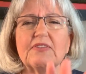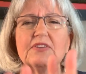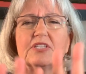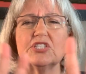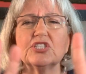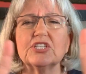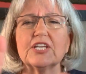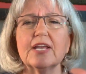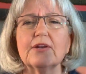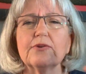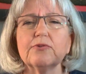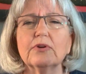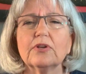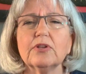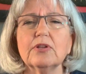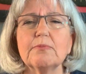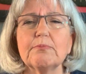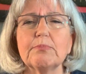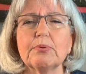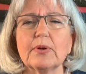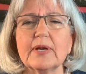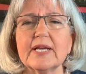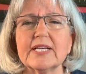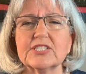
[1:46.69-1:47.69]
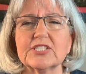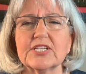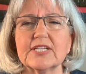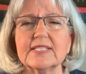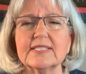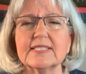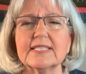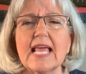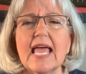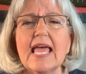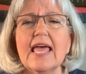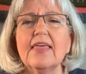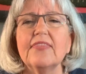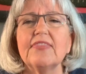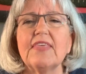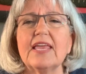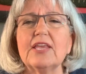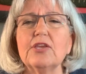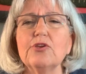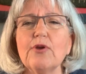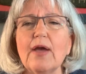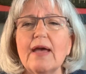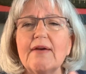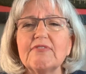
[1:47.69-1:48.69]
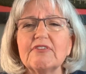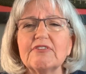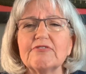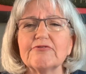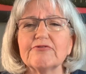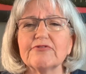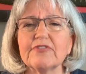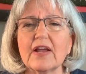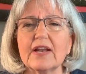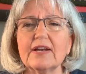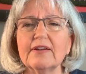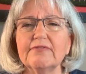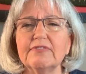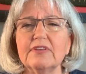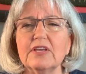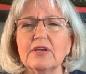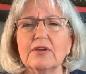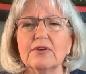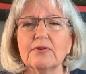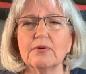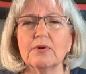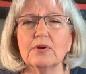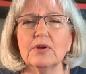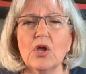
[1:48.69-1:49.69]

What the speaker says: general impressions that you have in front of you,